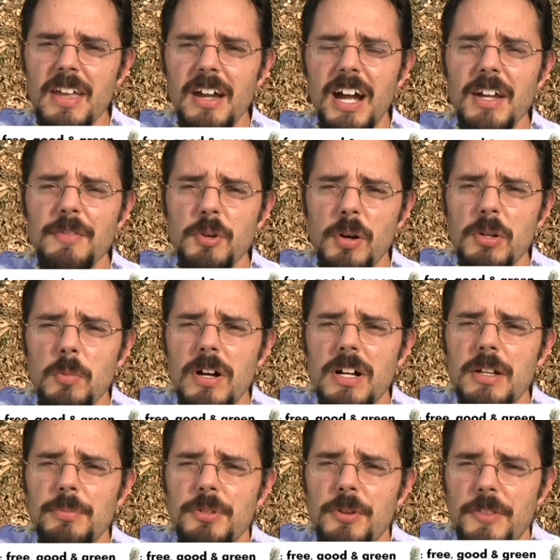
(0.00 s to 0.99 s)
Hi everyone,
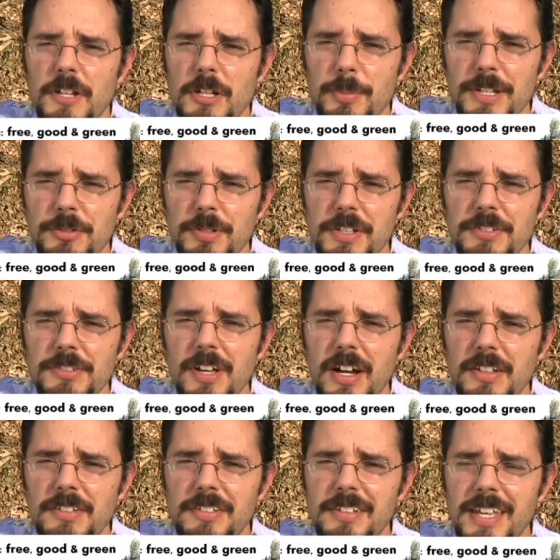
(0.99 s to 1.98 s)
welcome to
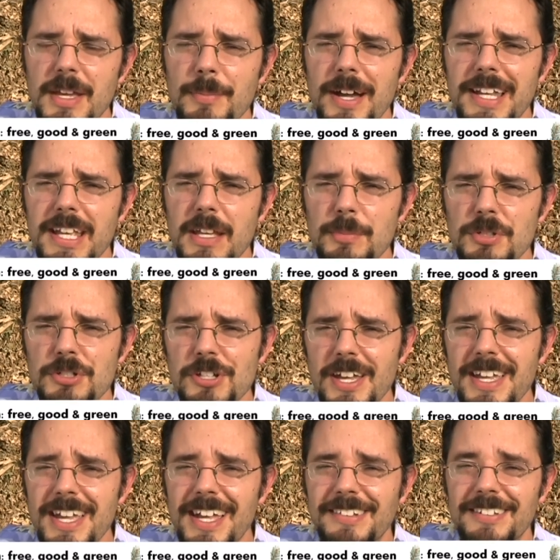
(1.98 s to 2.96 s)
thunderbaytrees.ca. My name is
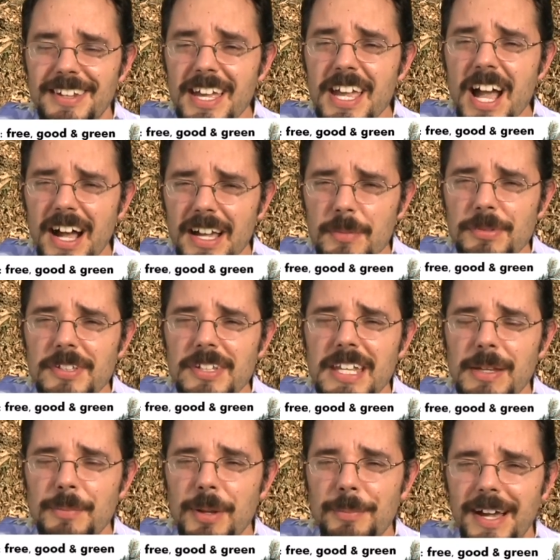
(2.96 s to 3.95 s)
Jay, and today I am
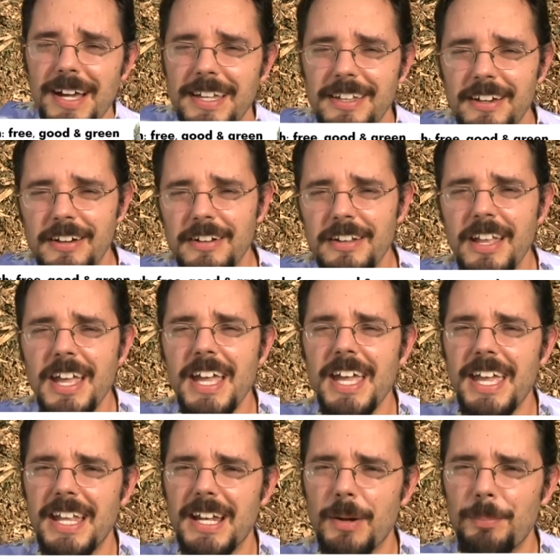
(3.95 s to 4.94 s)
sitting in my backyard
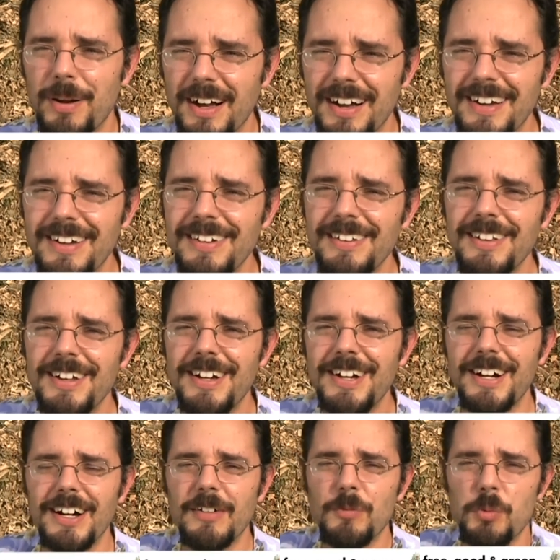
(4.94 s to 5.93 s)
in a pile
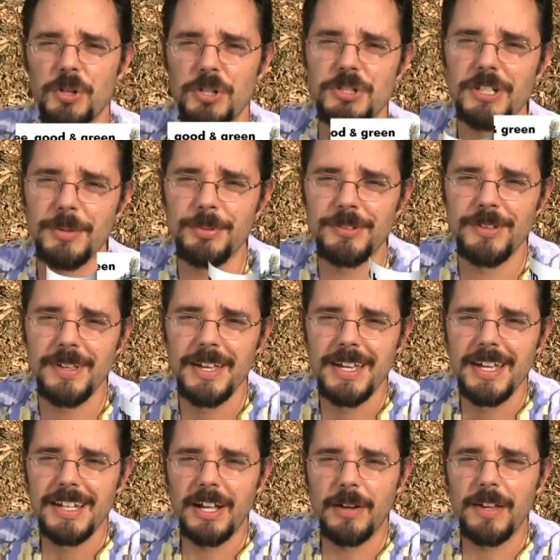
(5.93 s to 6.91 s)
of wood chips.
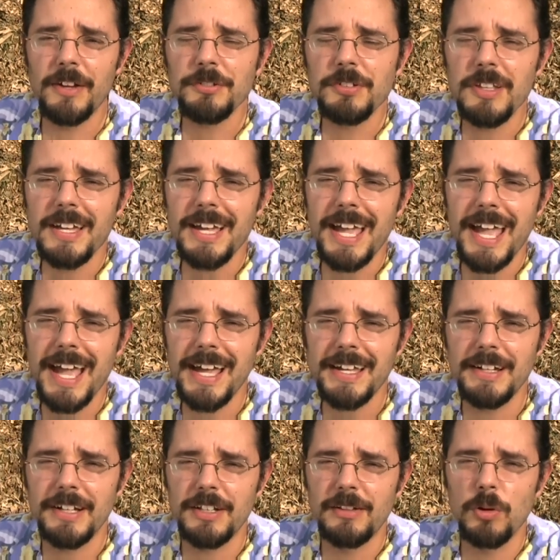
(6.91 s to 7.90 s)
Now yesterday I
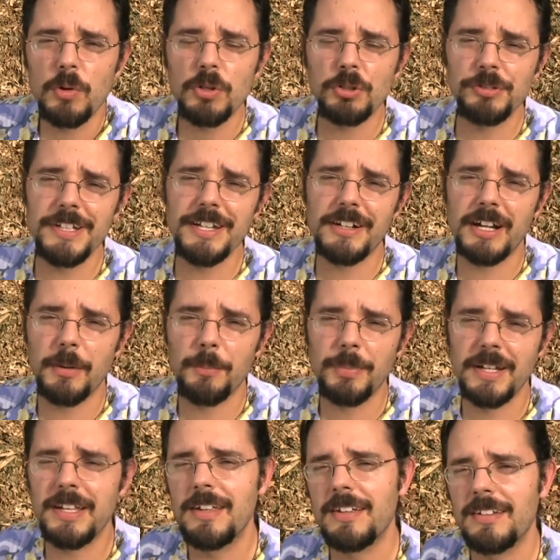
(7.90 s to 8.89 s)
had a local tree care
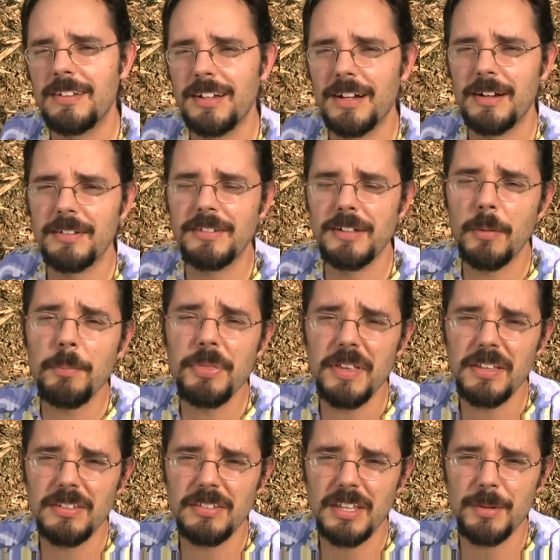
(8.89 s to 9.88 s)
company dump
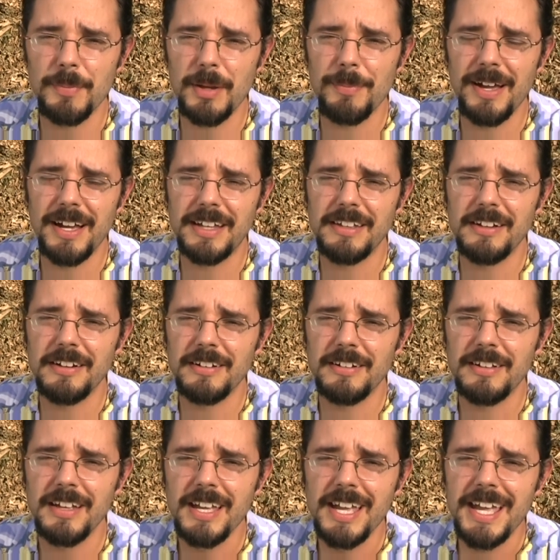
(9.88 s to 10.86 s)
these in my backyard,
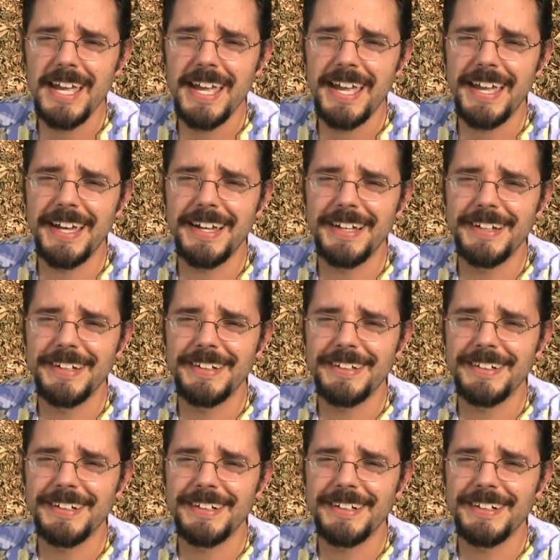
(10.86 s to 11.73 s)
and